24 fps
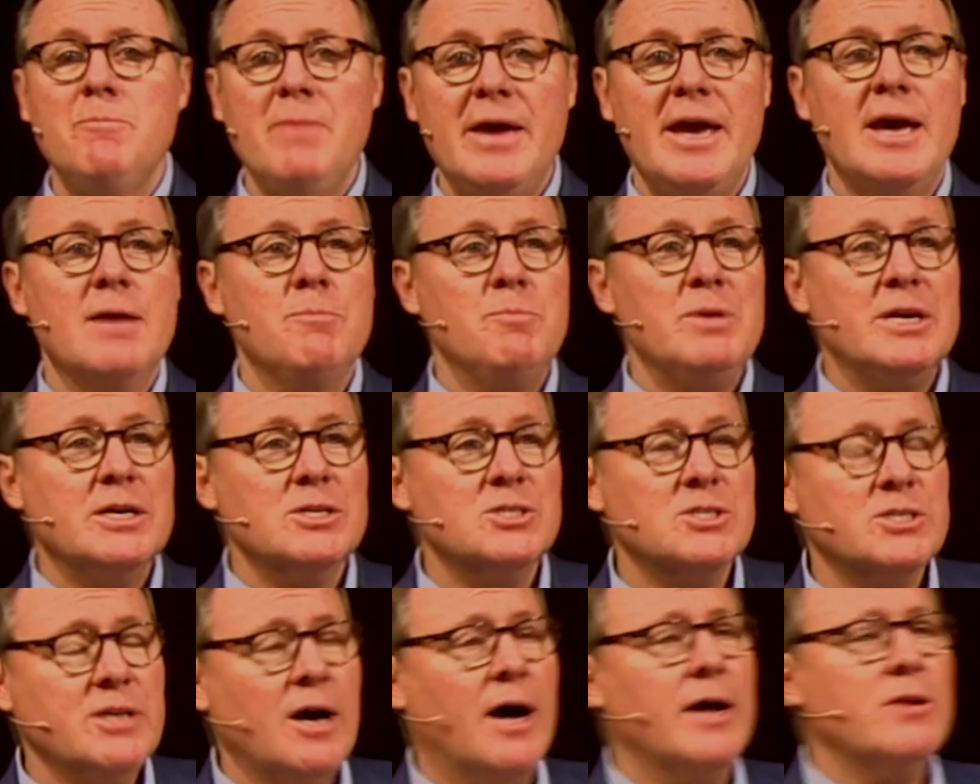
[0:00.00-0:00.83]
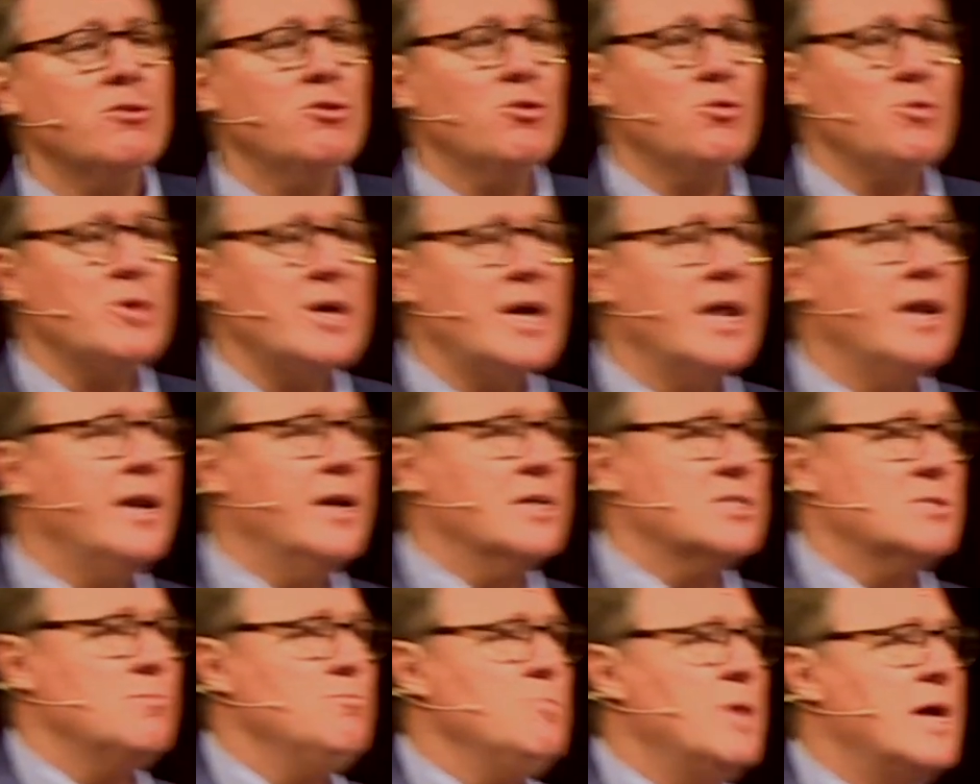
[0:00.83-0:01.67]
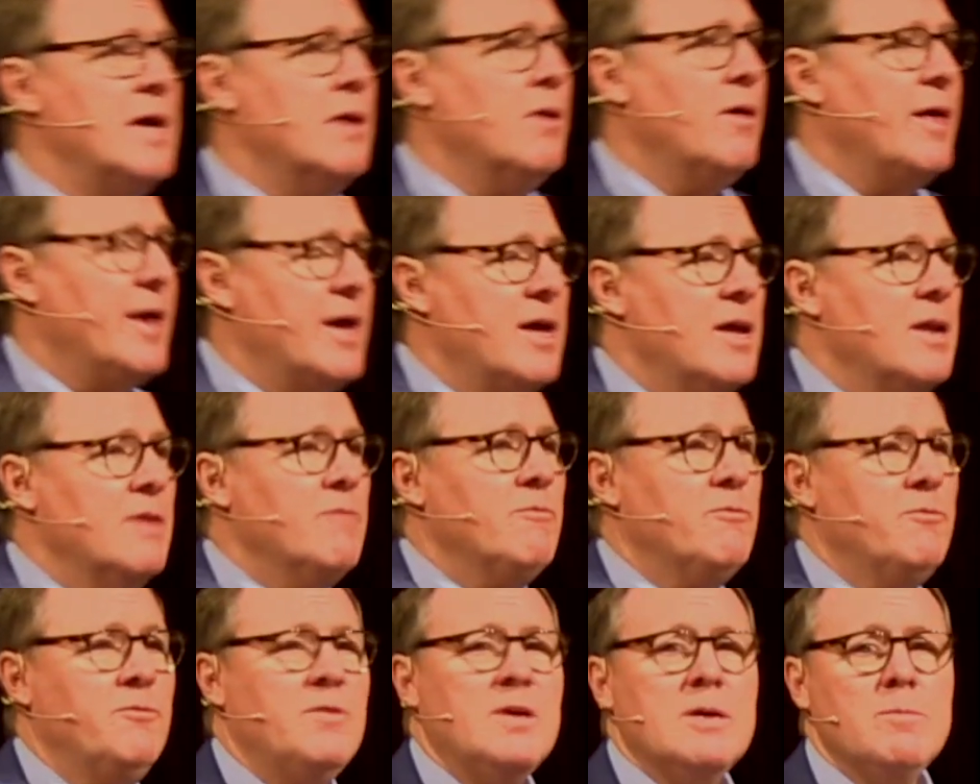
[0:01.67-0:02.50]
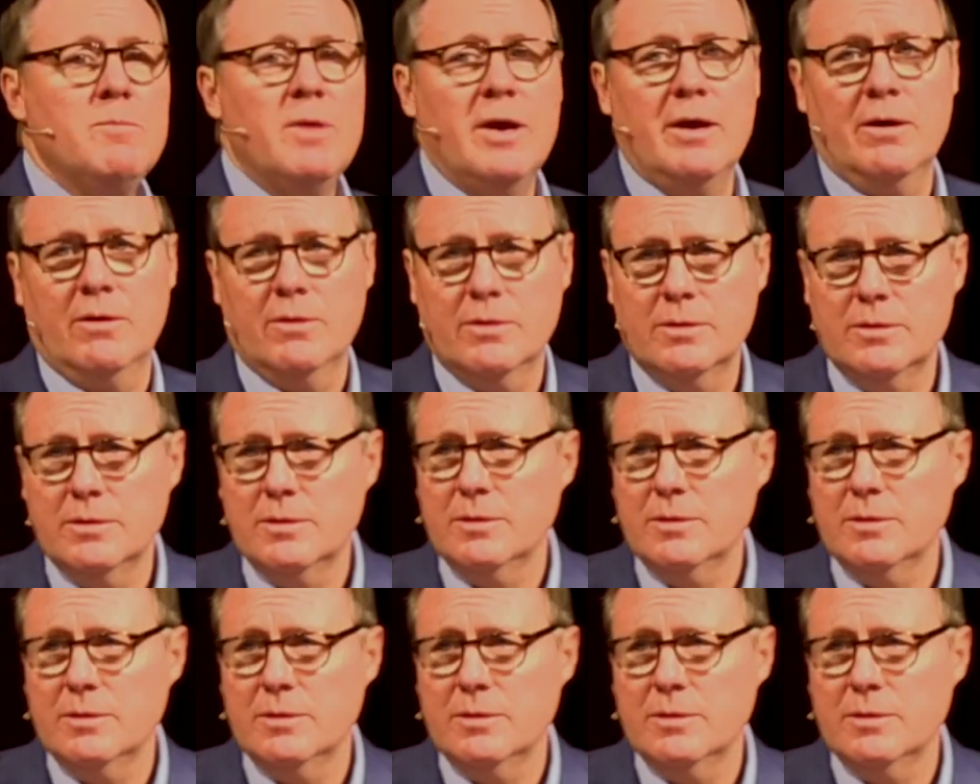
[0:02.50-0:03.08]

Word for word: man because God created us male and female.